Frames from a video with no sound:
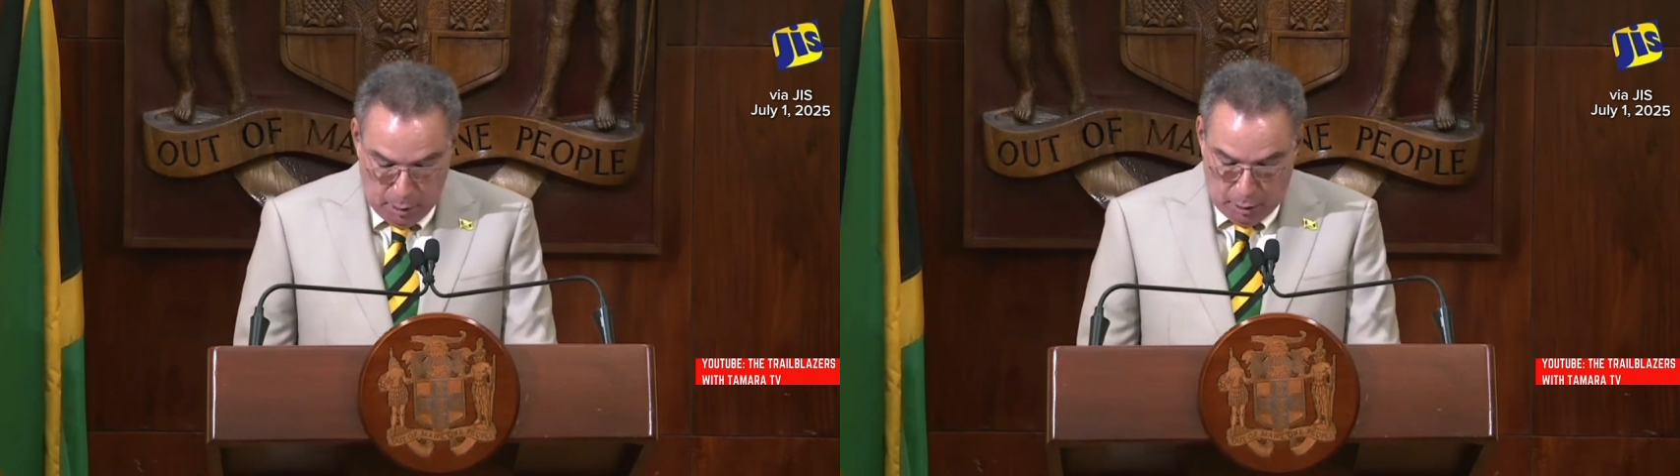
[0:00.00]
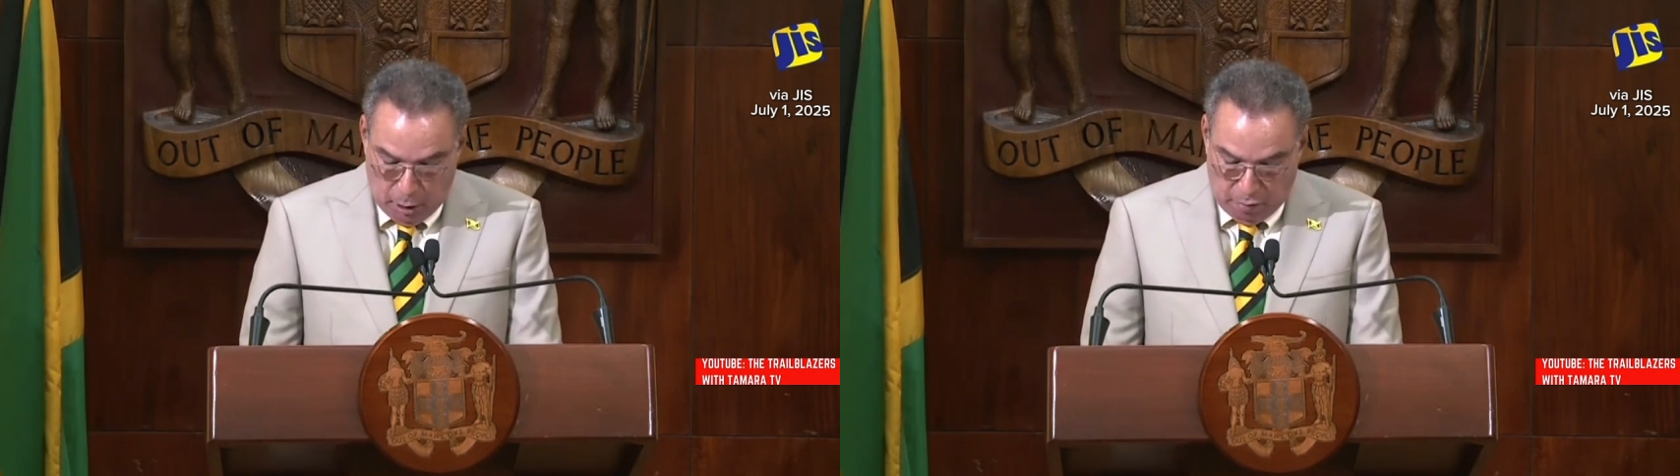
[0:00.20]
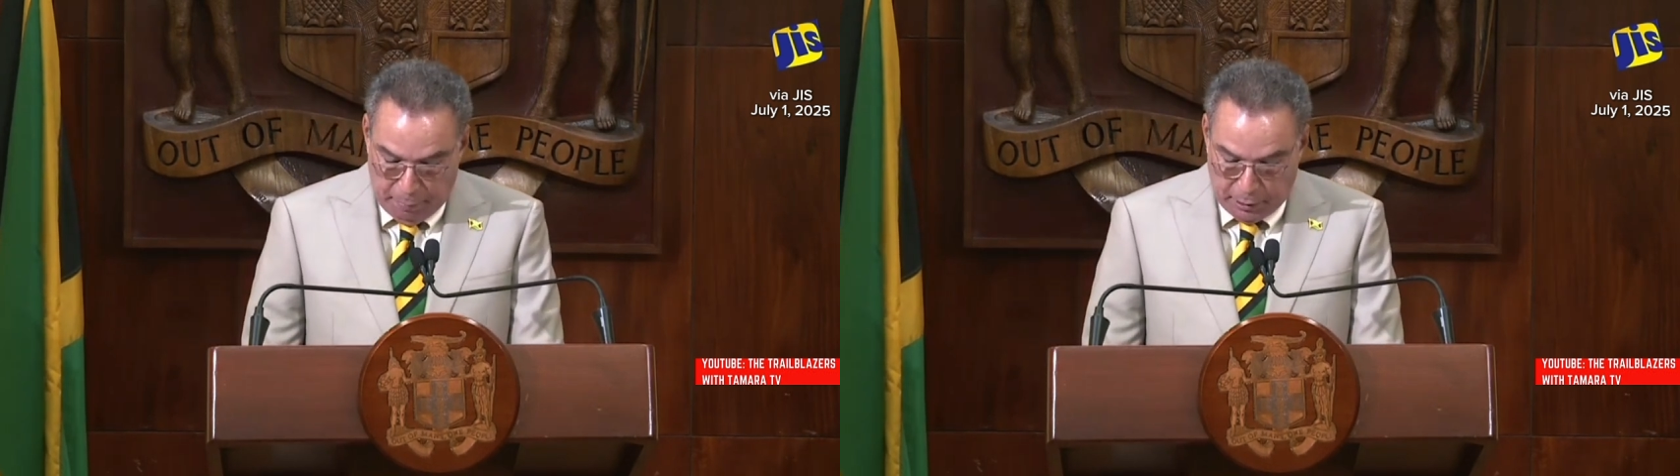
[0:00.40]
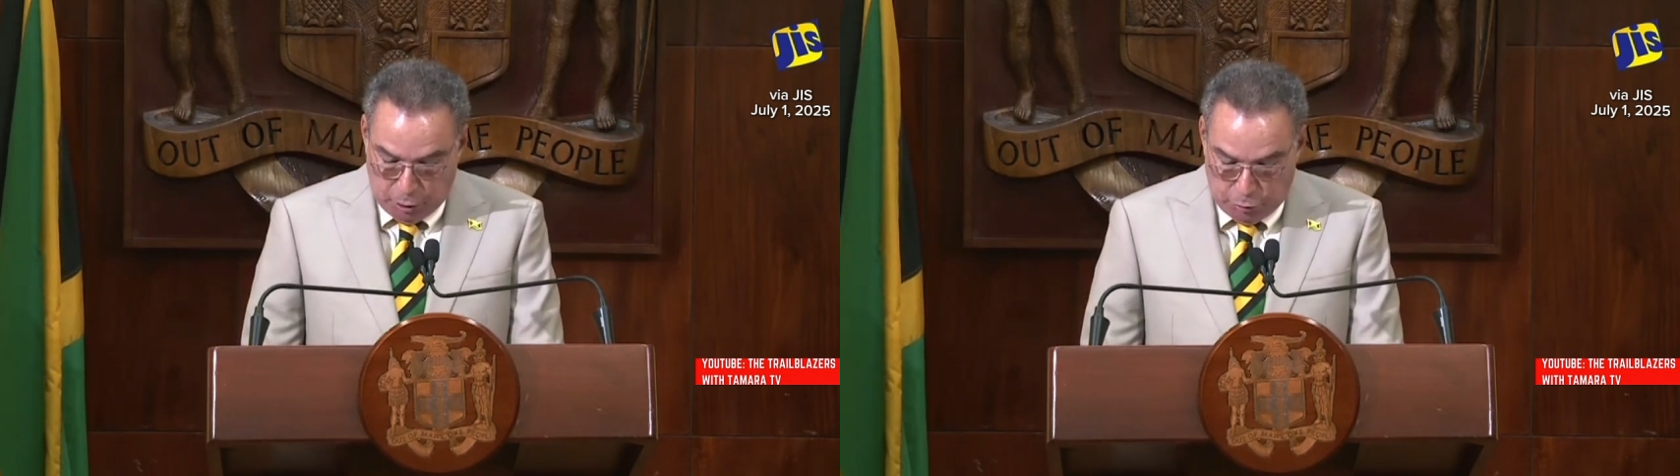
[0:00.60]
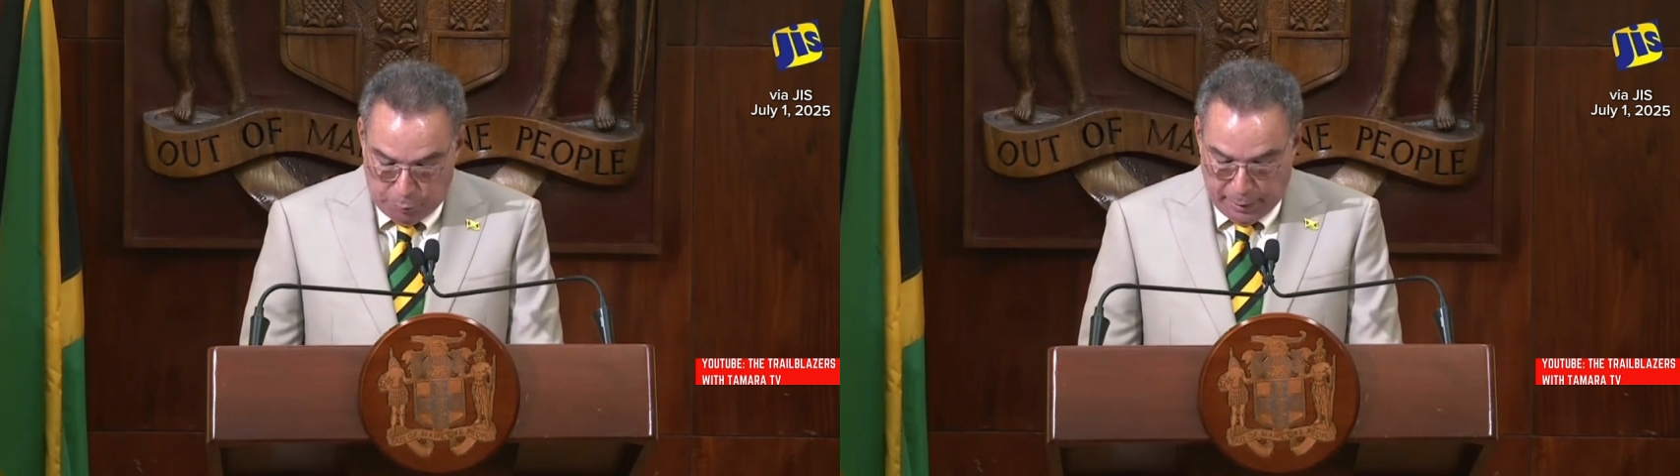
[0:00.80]
the government
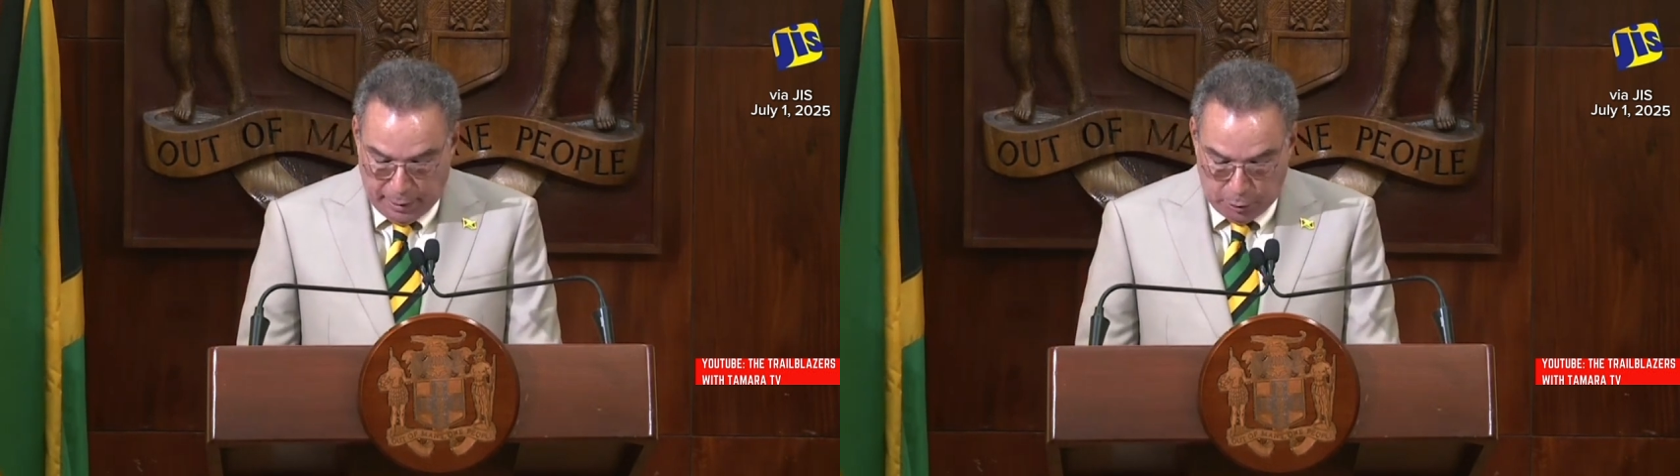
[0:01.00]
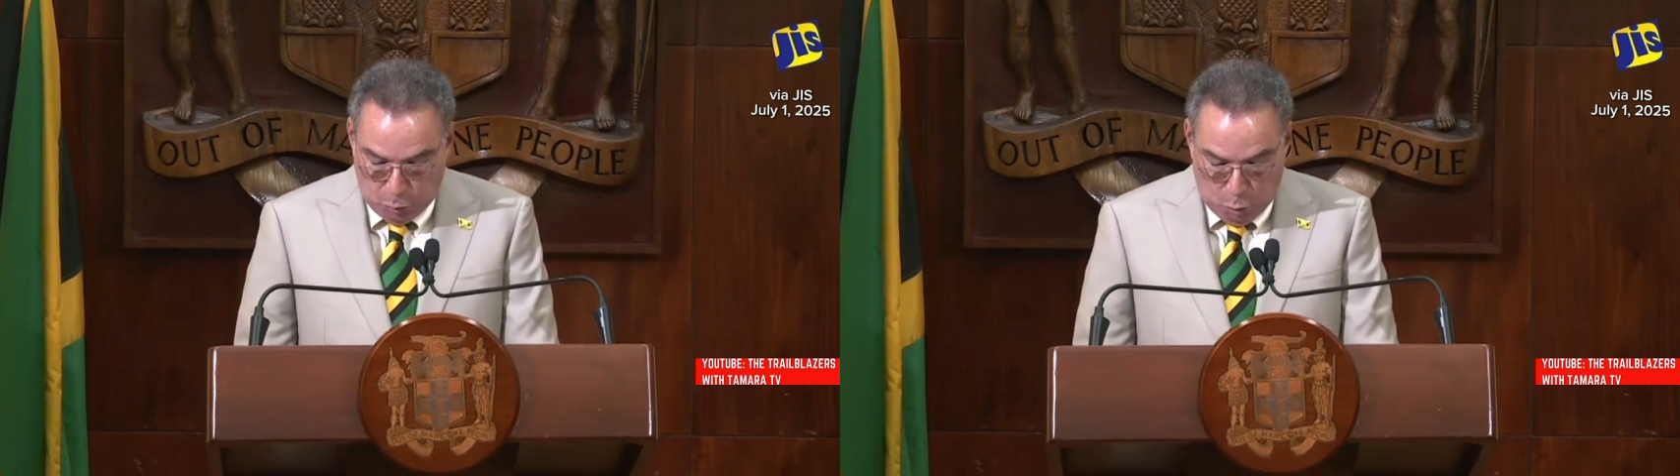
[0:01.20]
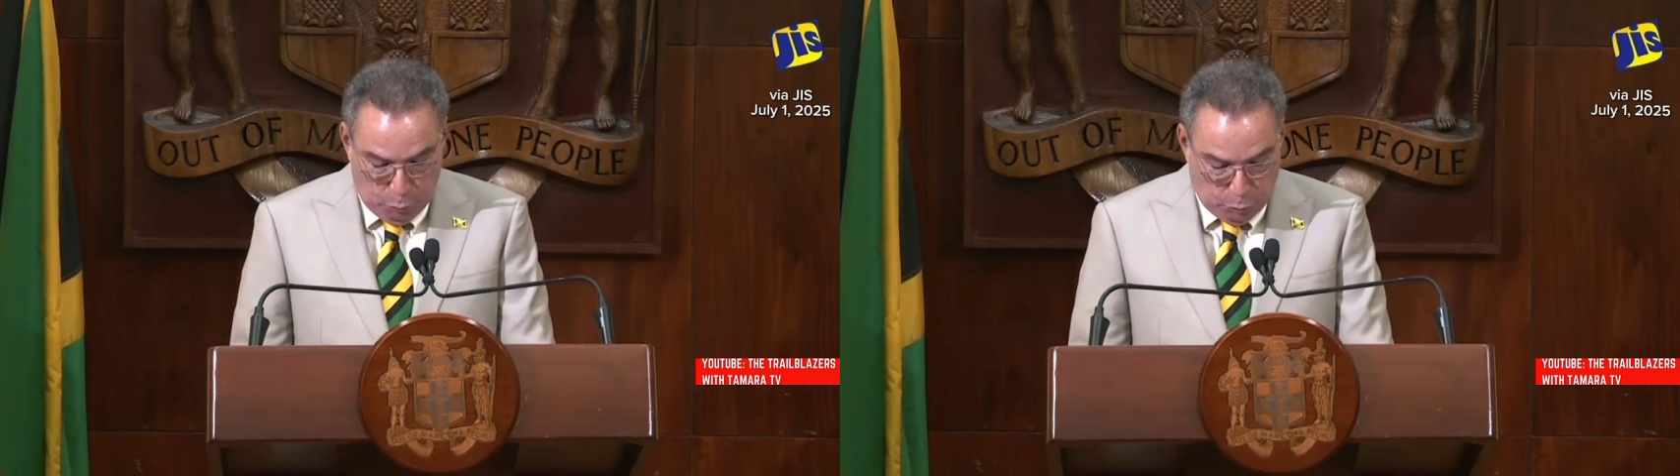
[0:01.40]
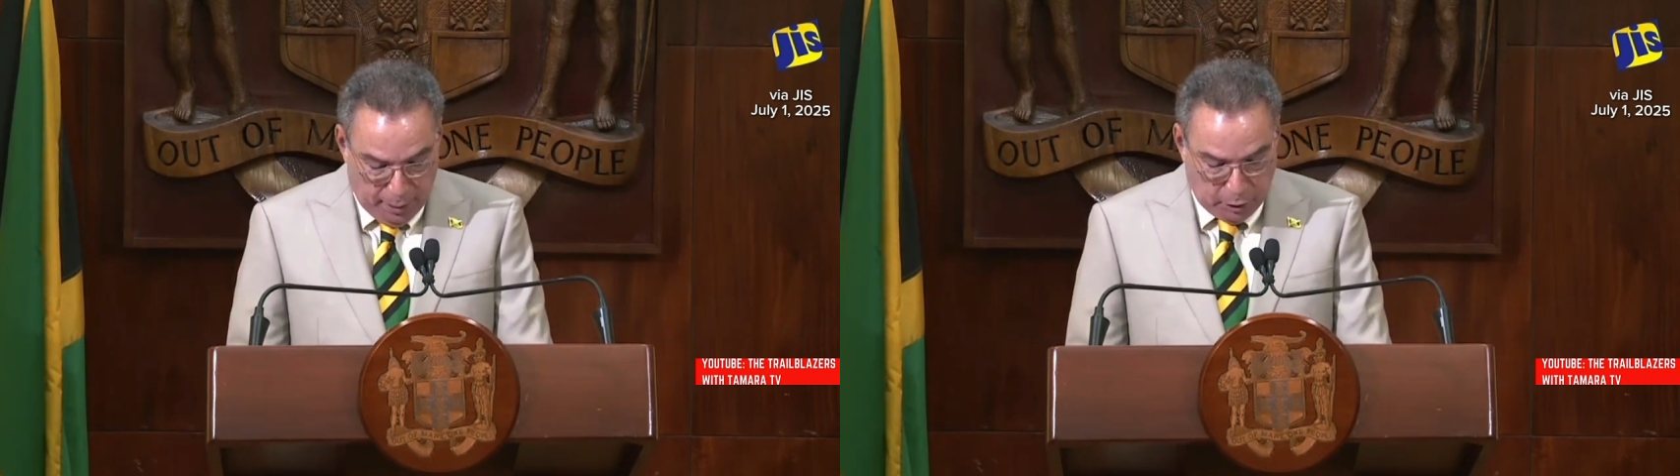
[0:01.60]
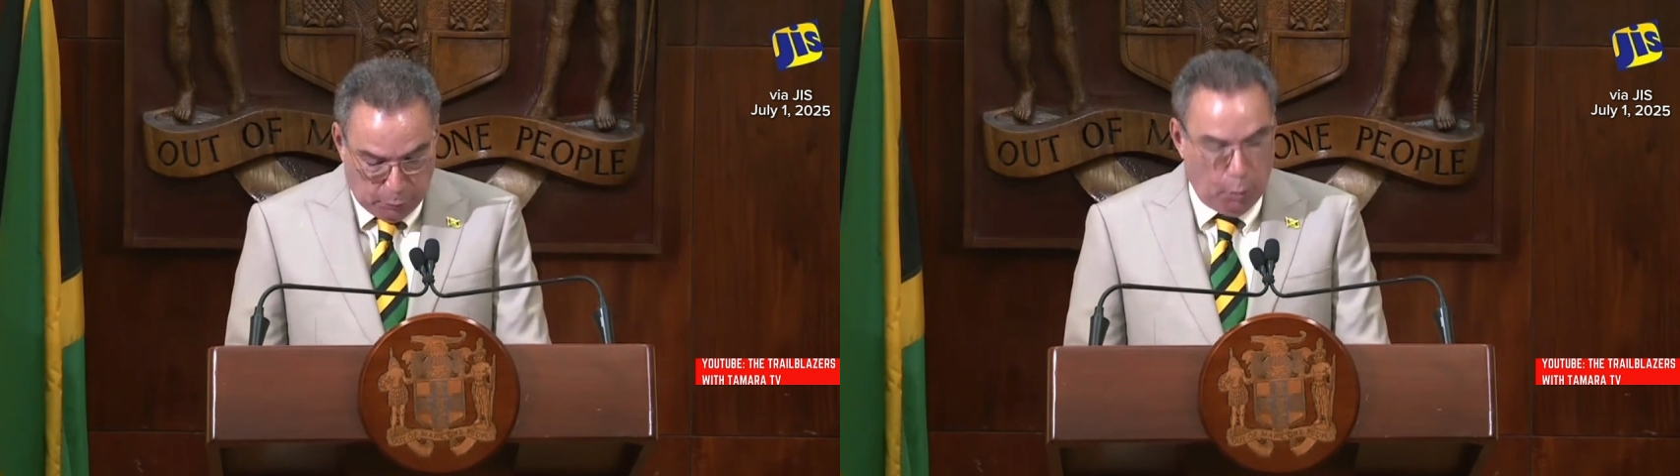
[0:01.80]
of Jamaica is open to
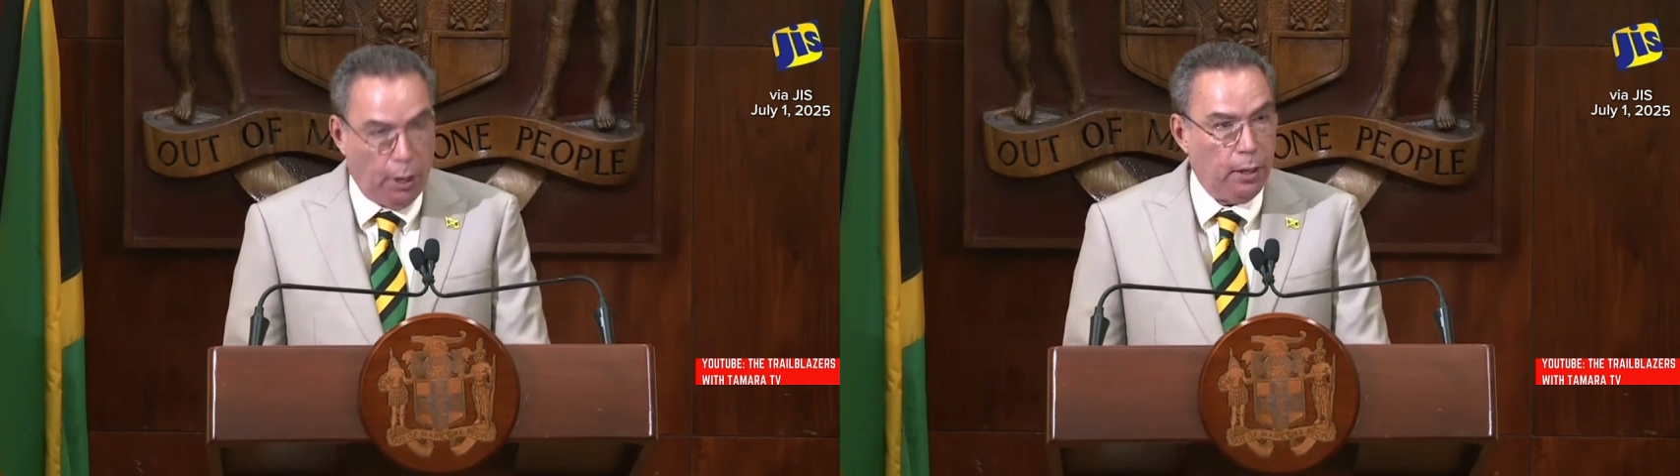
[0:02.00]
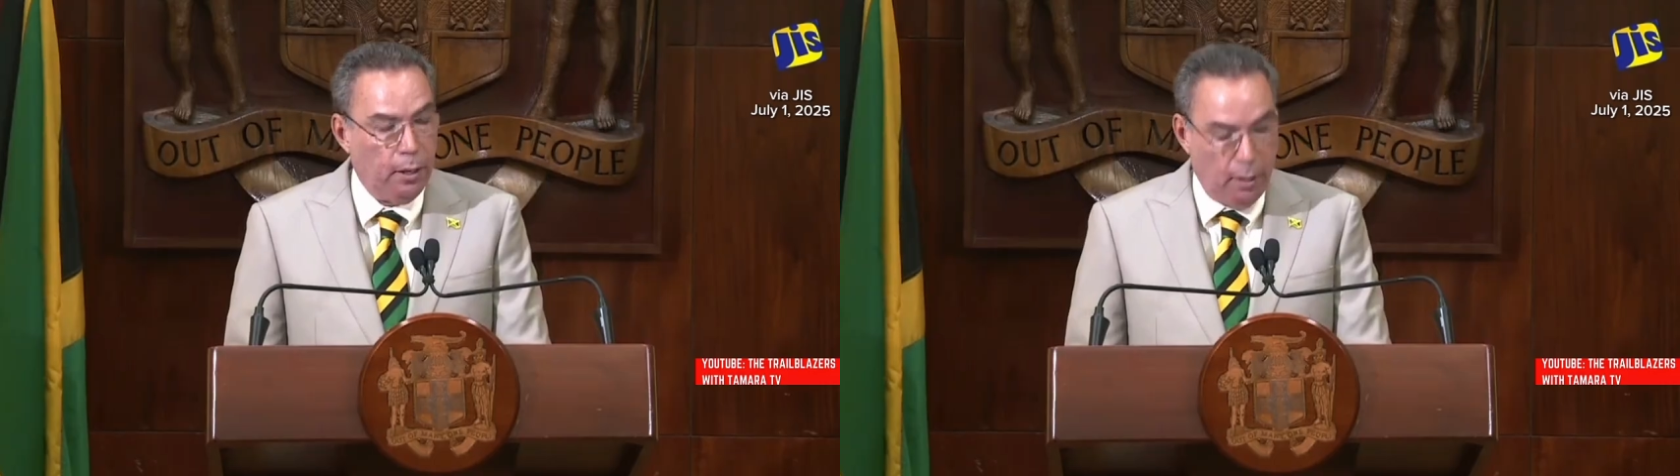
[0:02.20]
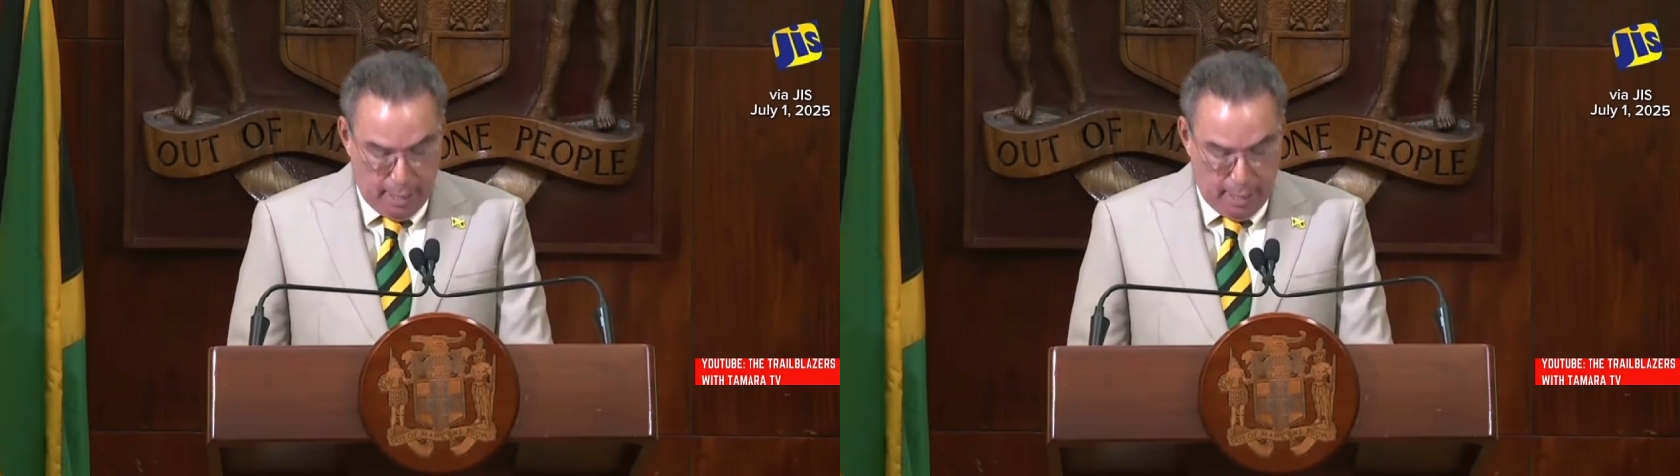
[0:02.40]
exploring